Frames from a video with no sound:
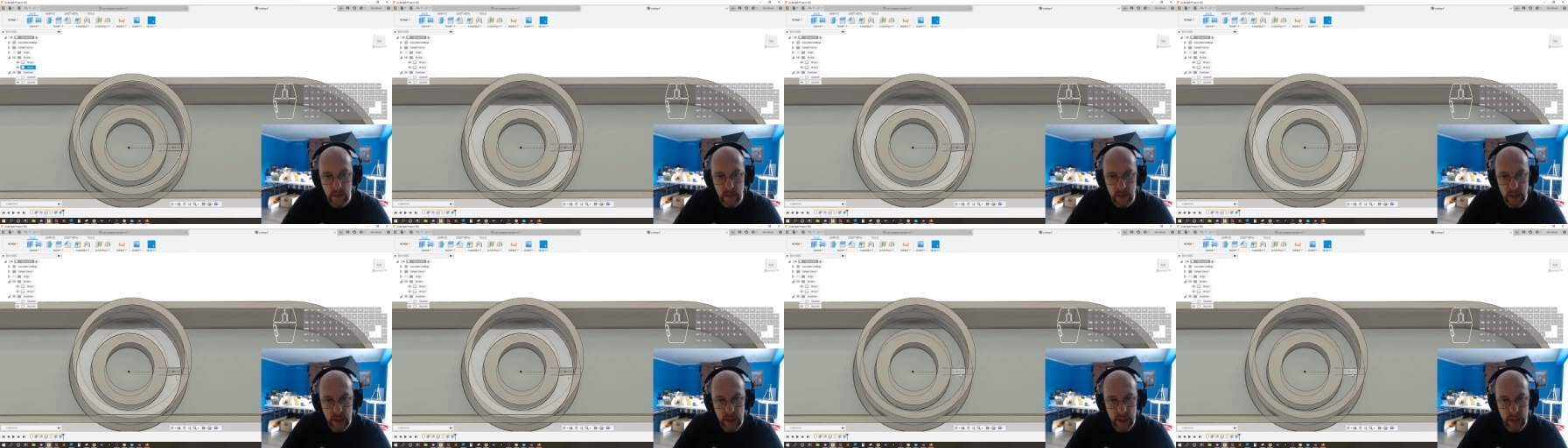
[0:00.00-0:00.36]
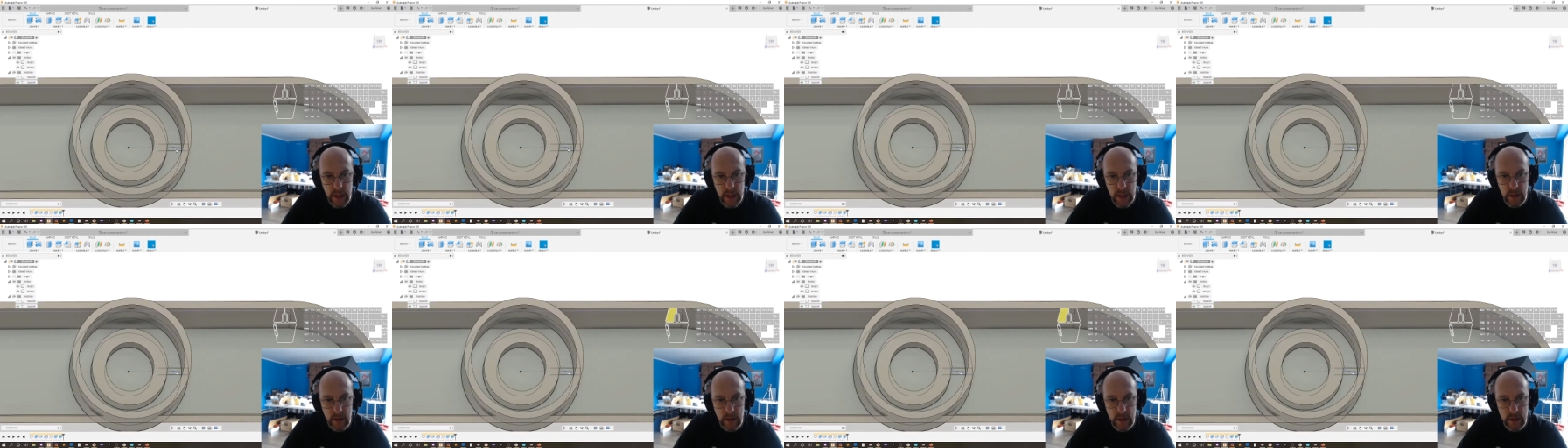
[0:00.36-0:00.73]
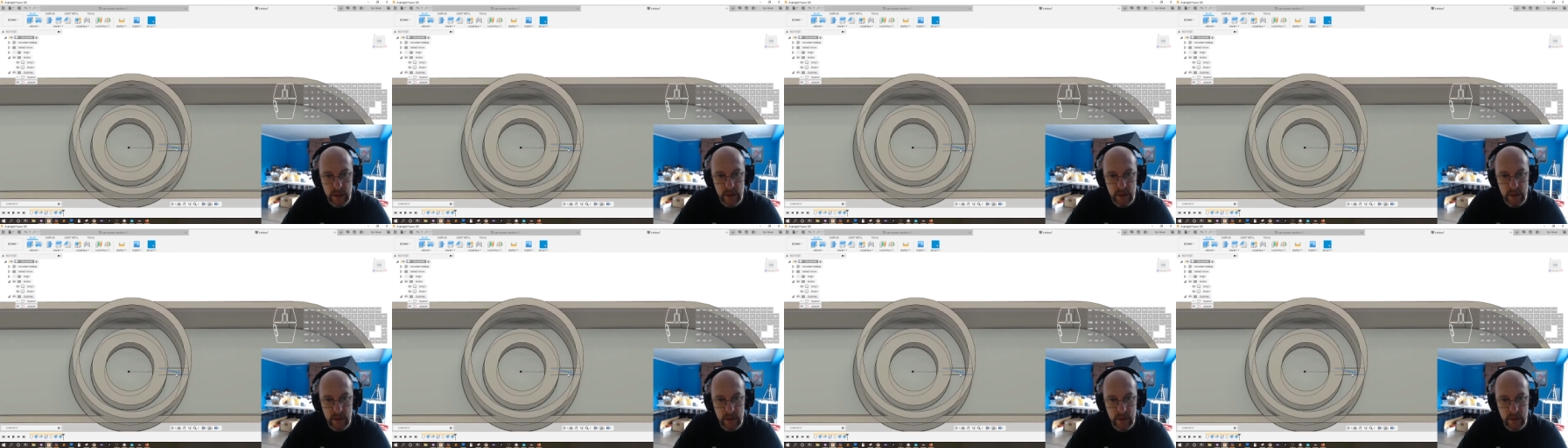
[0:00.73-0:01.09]
Okay, now
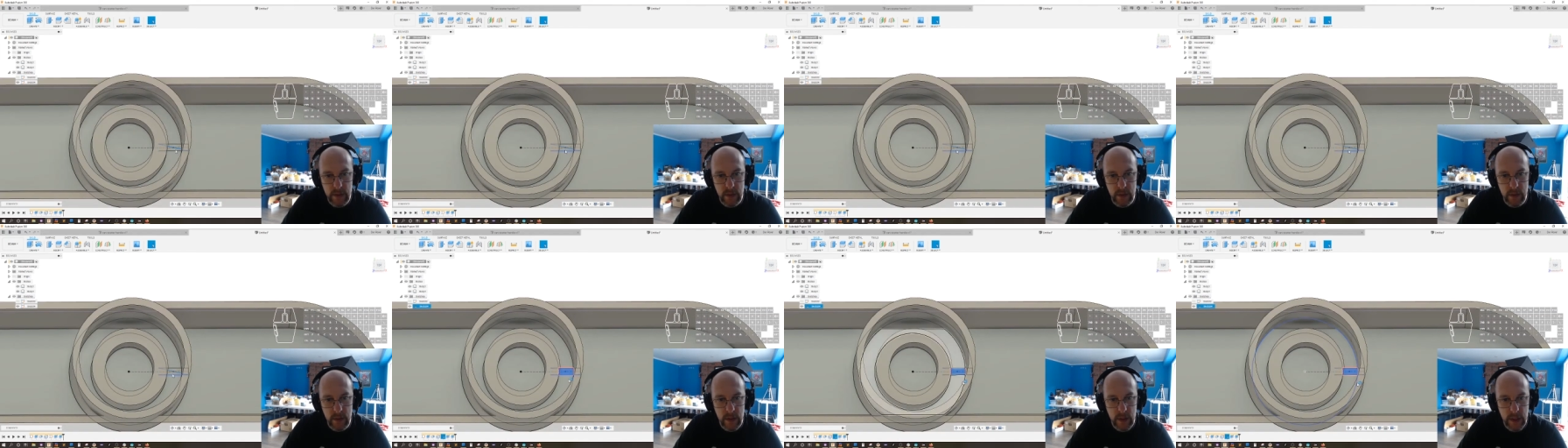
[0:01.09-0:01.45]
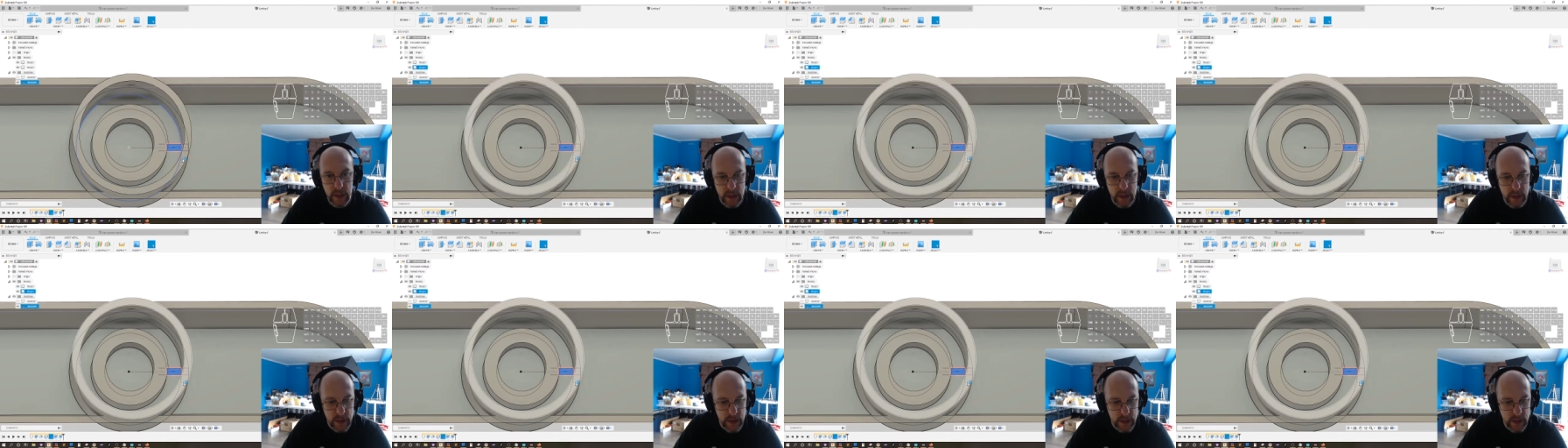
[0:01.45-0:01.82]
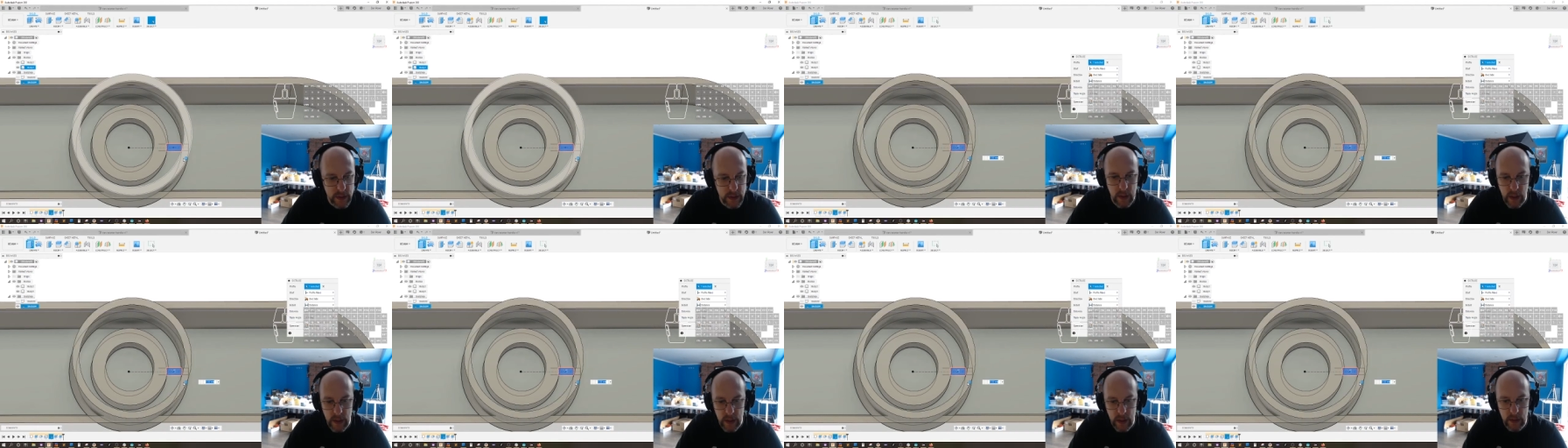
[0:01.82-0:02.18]
extrude this
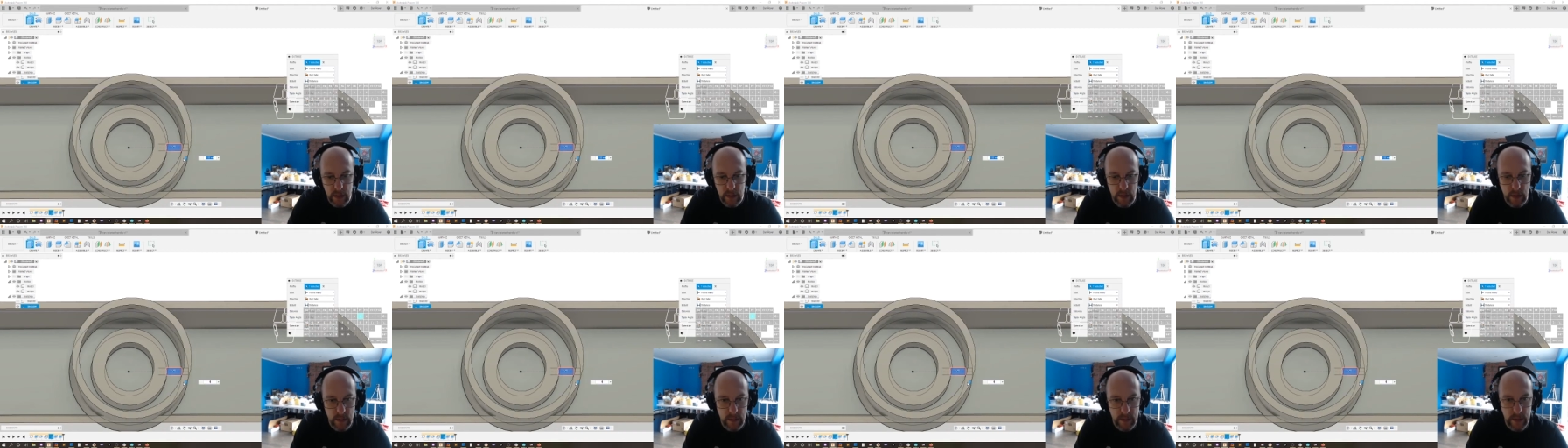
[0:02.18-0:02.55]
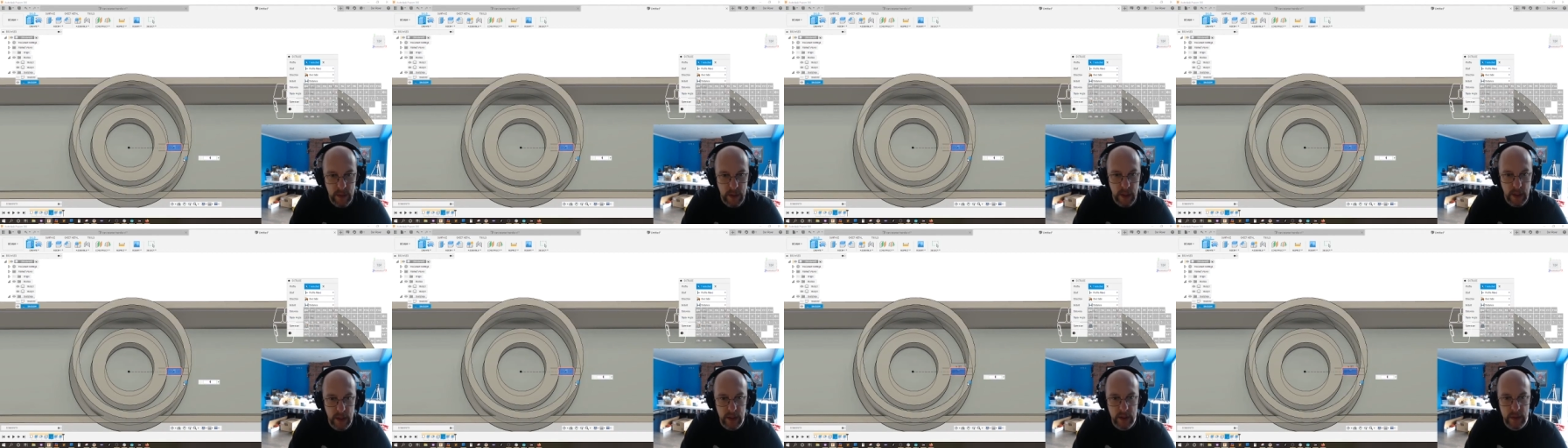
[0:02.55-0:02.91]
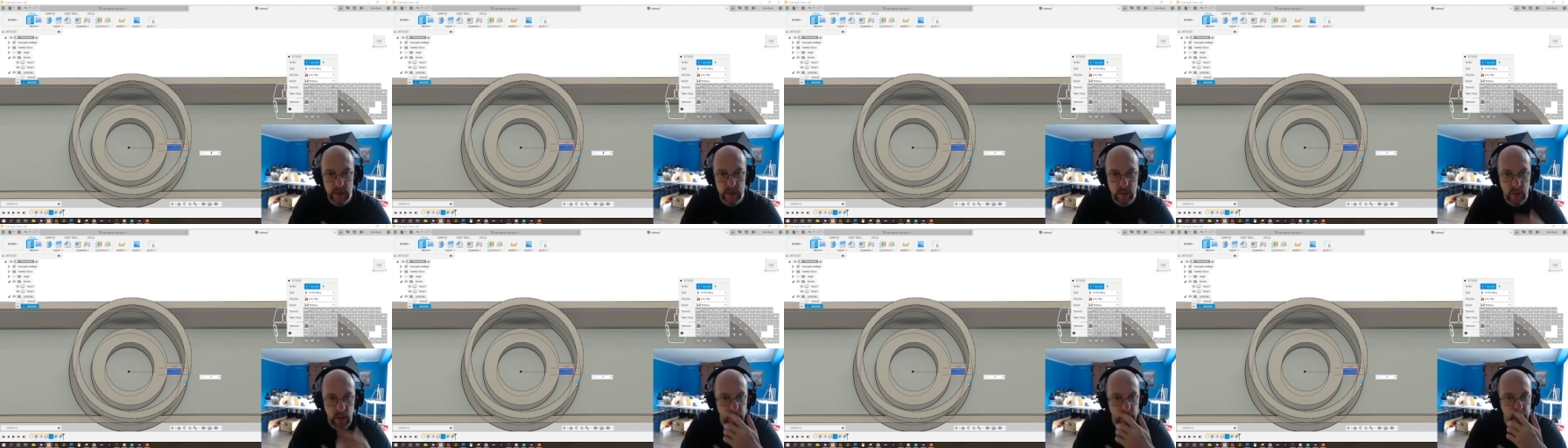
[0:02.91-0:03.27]
and go up nine as
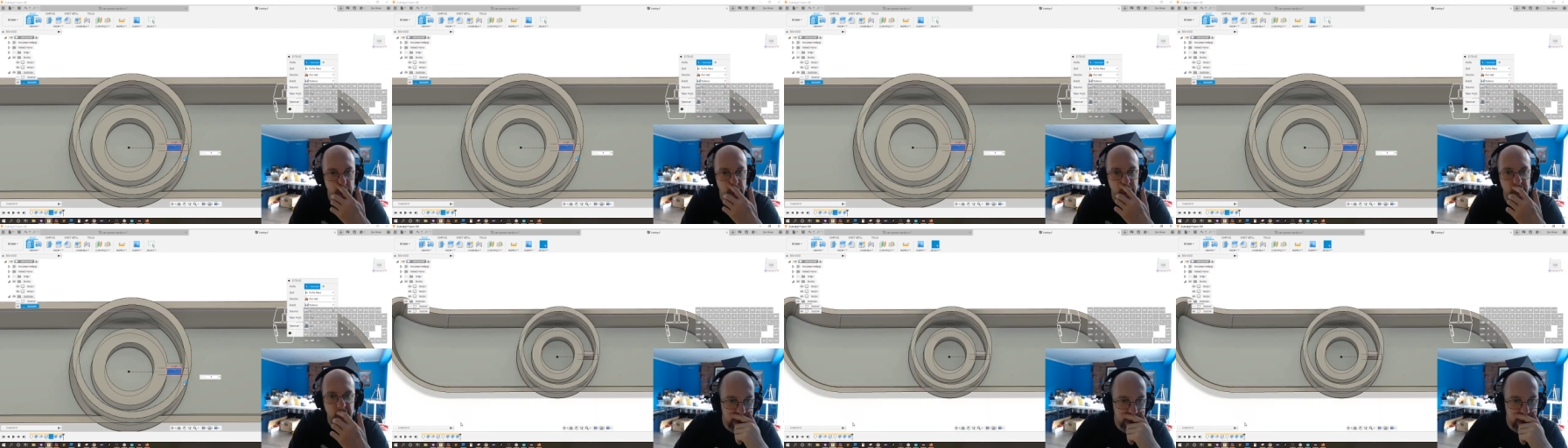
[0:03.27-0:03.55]
well.